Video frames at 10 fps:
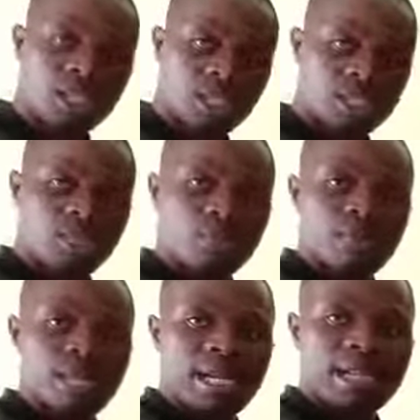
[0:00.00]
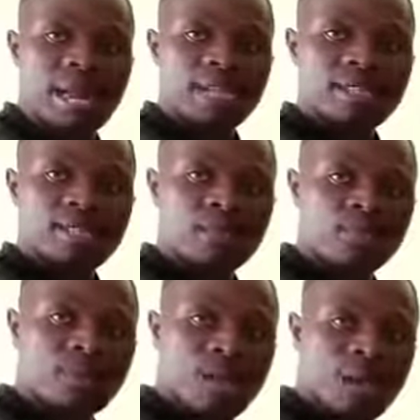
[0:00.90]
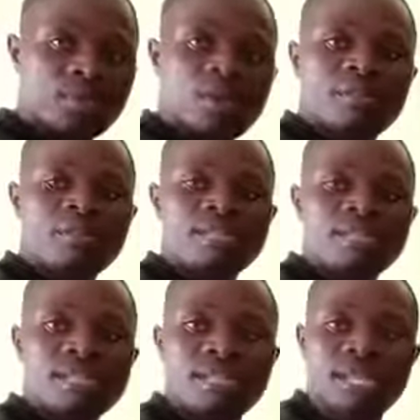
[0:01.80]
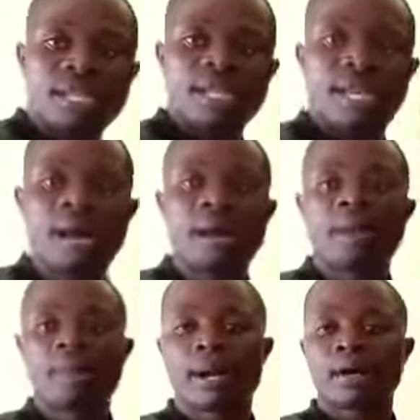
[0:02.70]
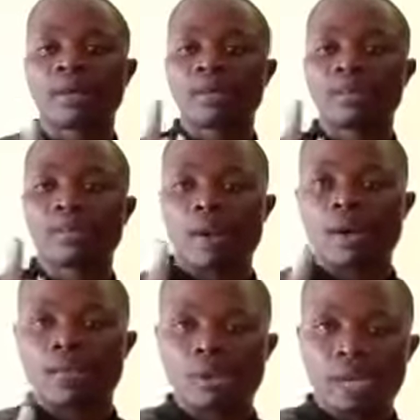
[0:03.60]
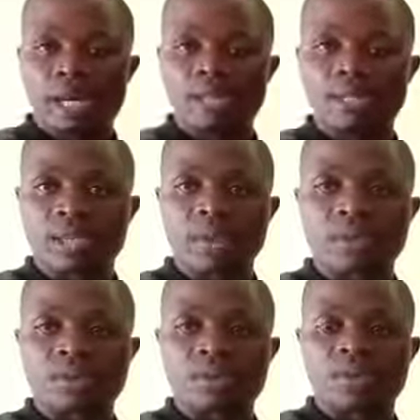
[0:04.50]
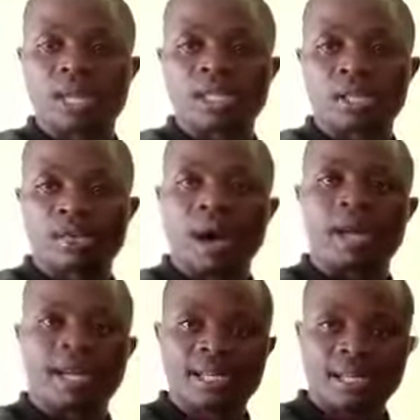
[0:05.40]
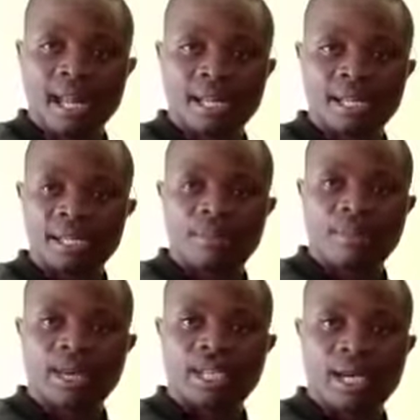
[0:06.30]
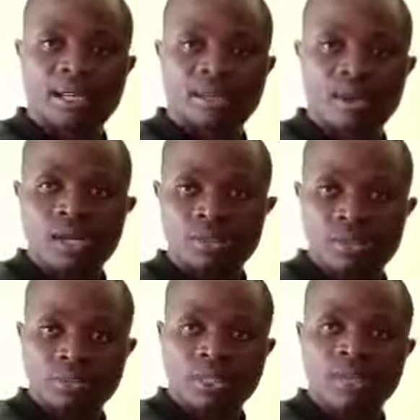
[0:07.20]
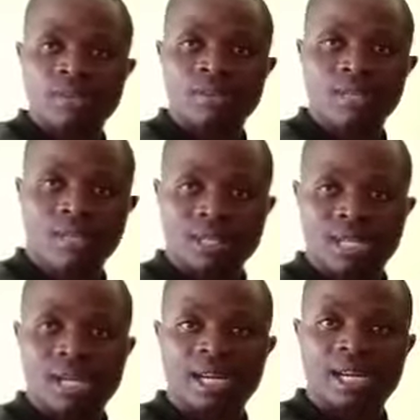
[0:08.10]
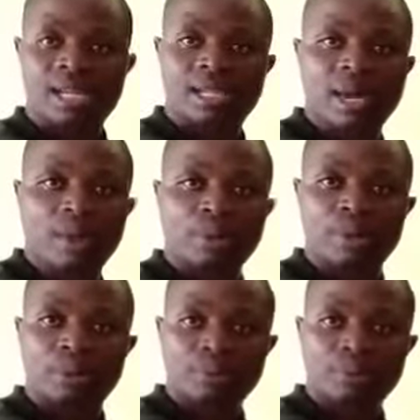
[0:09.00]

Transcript: denominators. I'm sure this is clear, but I'll give you one more example so that you understand it better. So let's observe the second example.